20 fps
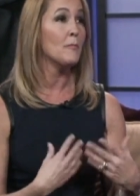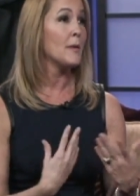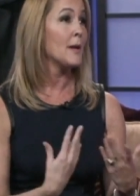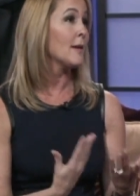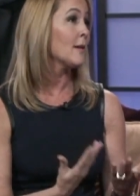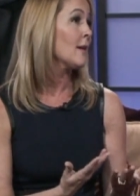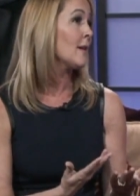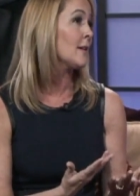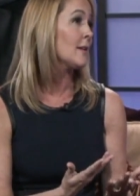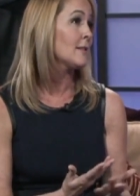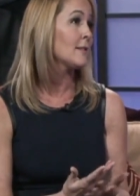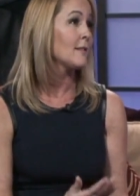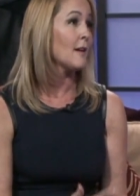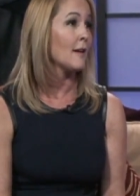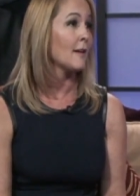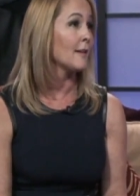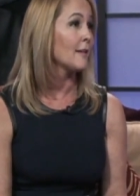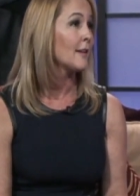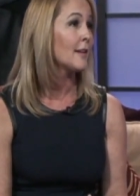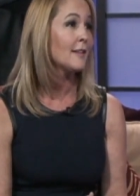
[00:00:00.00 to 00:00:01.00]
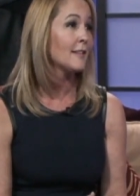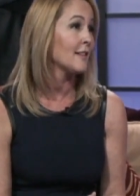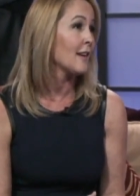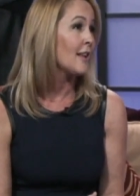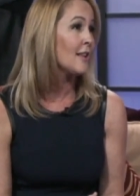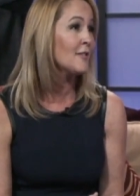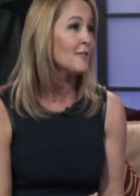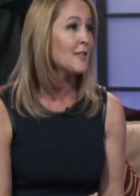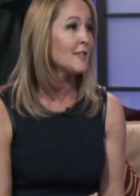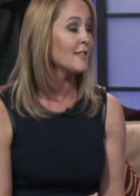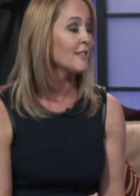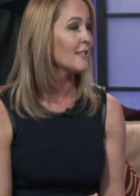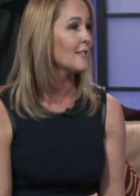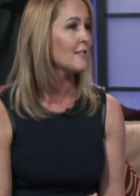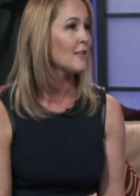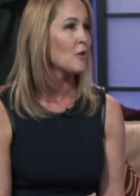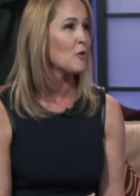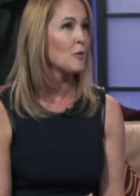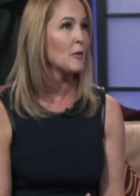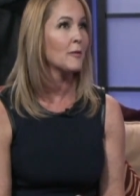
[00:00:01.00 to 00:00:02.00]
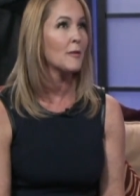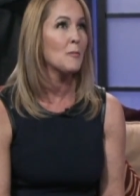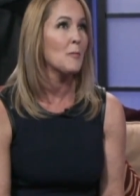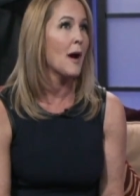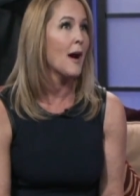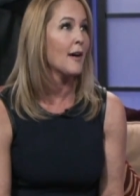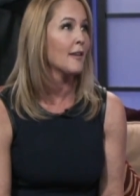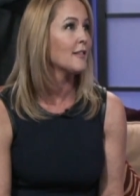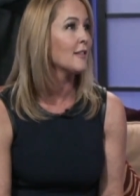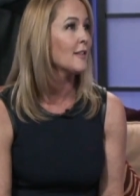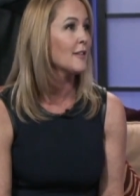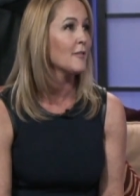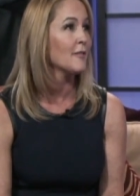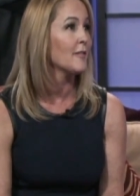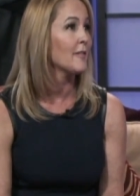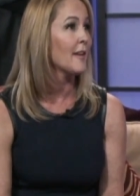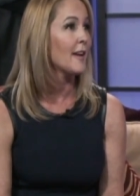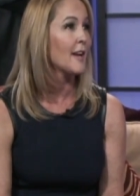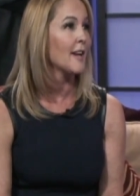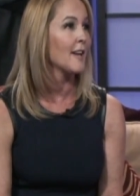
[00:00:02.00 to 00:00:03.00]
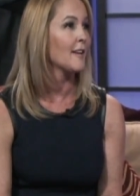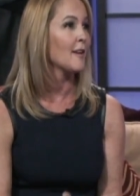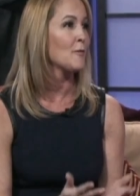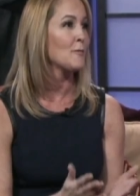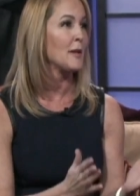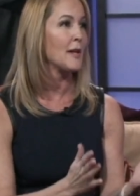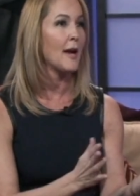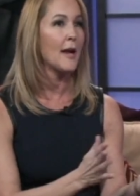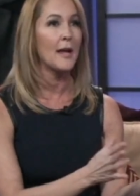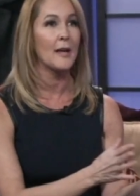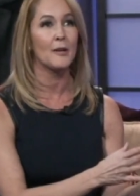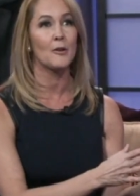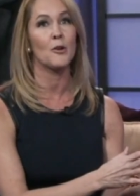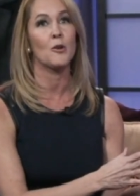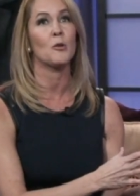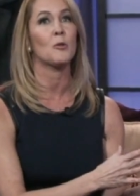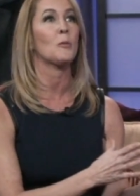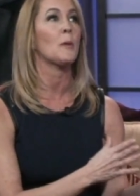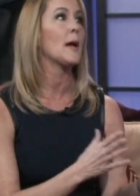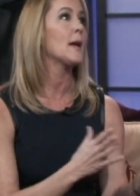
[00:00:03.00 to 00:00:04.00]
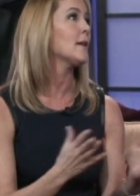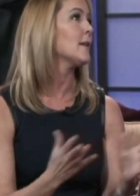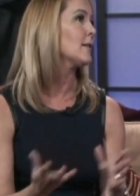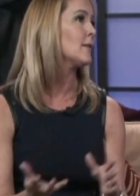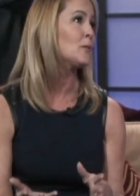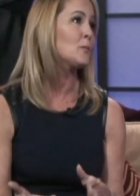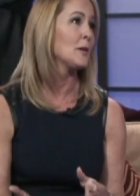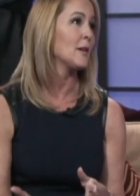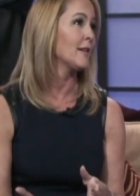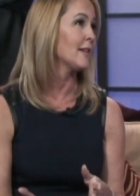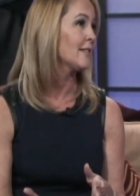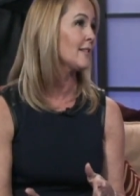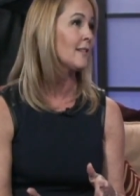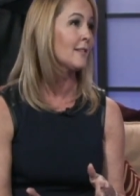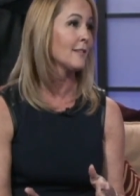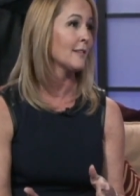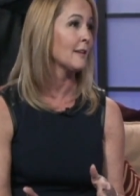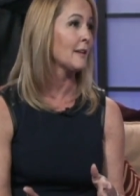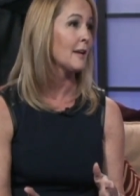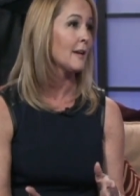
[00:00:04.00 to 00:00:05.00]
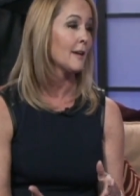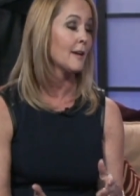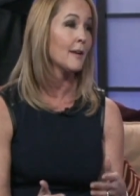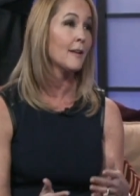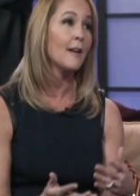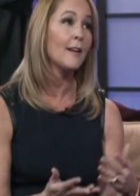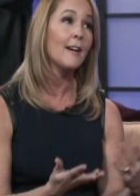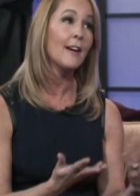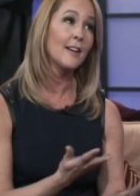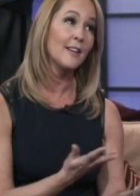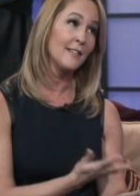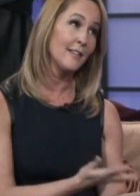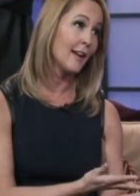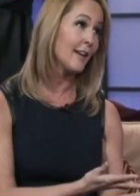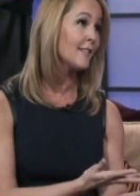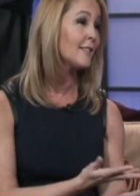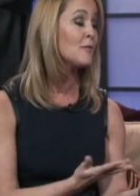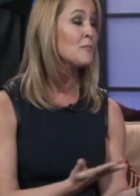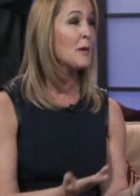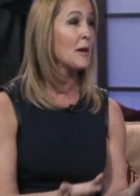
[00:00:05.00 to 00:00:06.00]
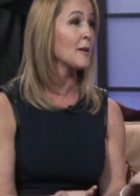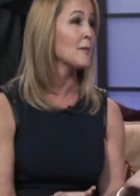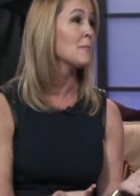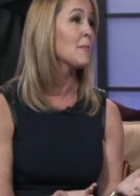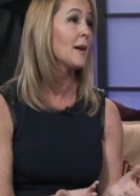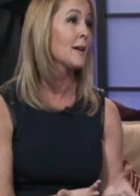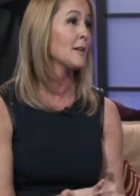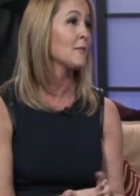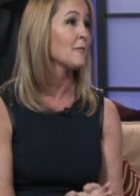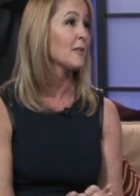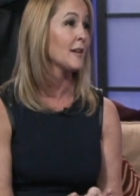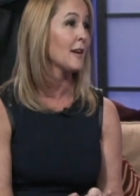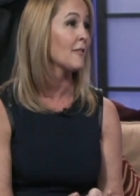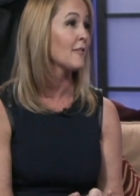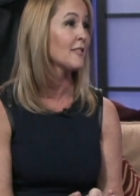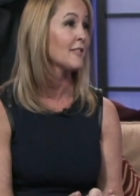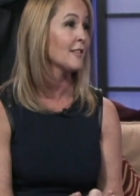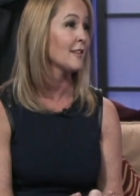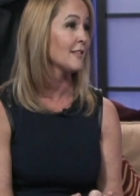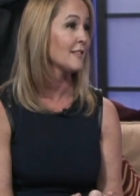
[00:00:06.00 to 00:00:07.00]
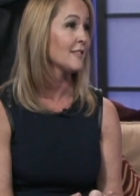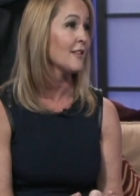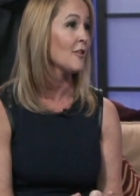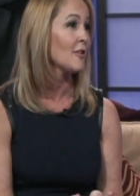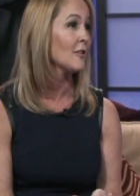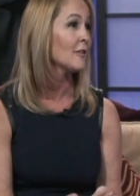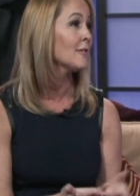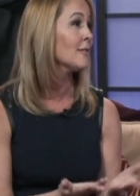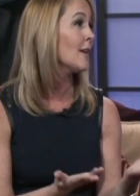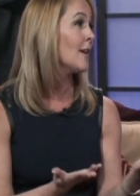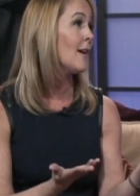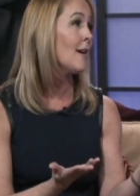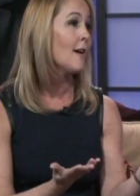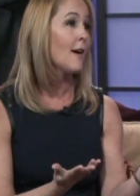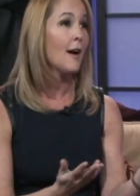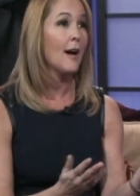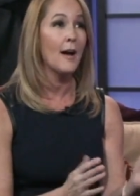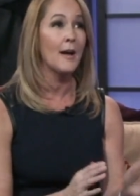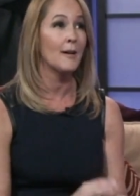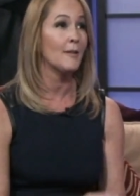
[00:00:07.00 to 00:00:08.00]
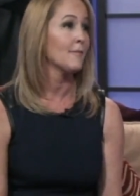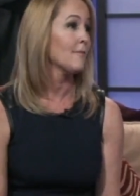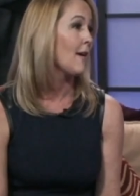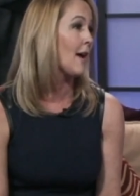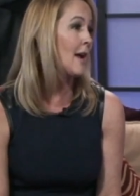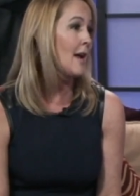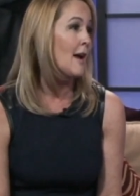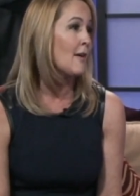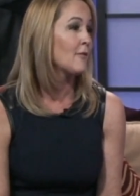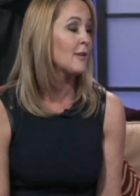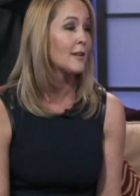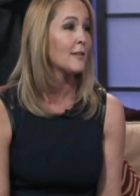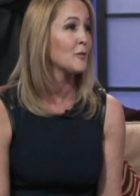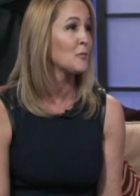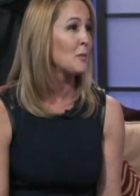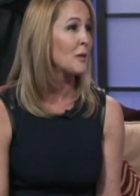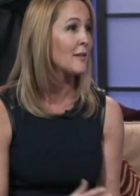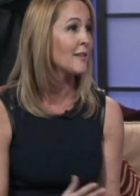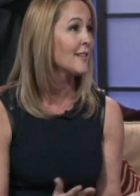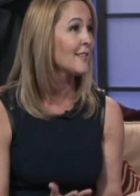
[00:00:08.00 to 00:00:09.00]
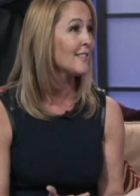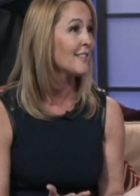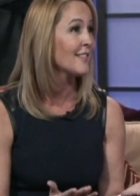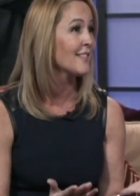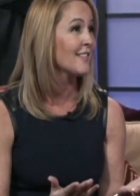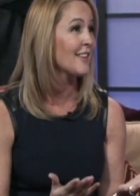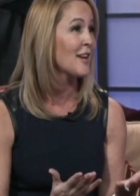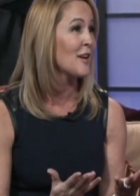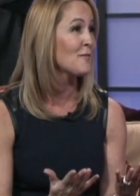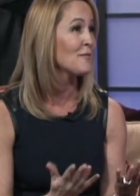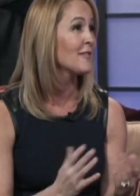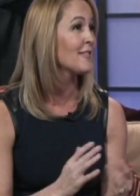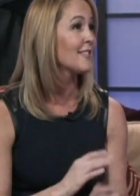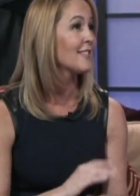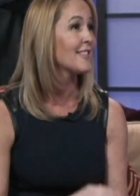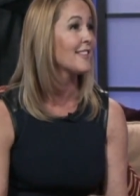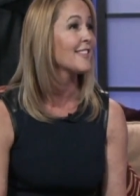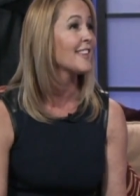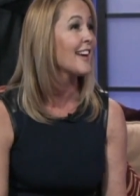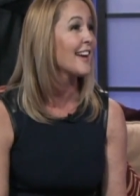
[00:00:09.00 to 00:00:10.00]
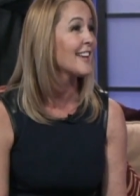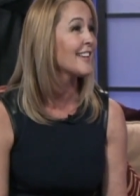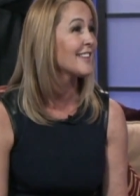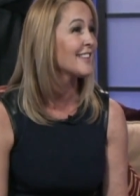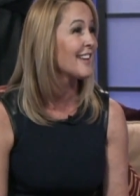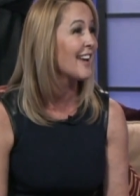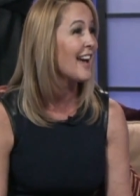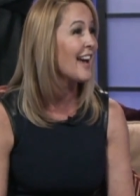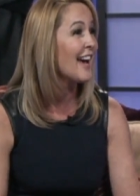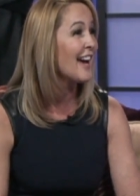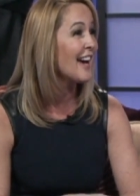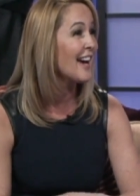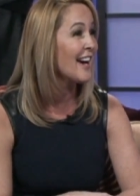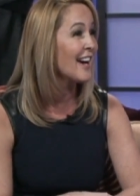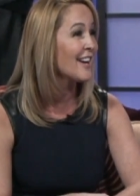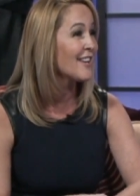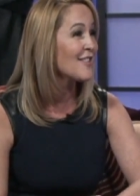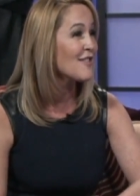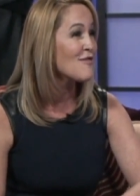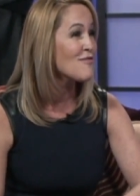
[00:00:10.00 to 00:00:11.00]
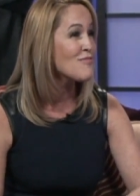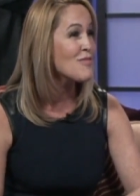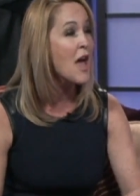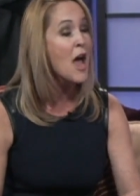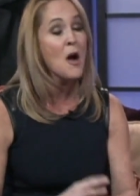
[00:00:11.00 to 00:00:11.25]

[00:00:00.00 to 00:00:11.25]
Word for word: being on a, a, hit television show is a positive thing. I mean, I had great experience as a kid. I got a nice amount of money when I was an adult. I, I have experiences that I'm great delighted to, to, have. well,